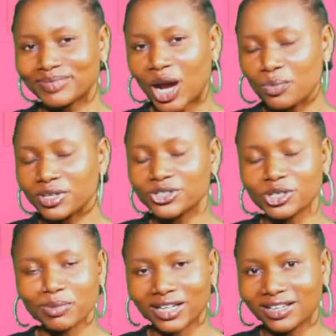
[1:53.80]
I hope you
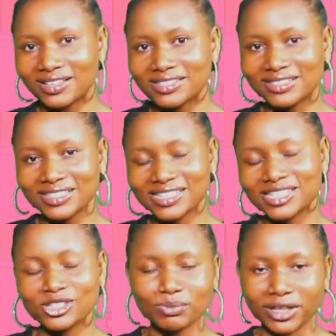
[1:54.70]
enjoyed my class.
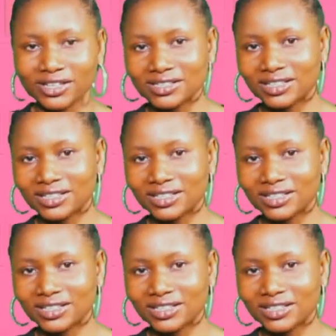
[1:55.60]
See you in my next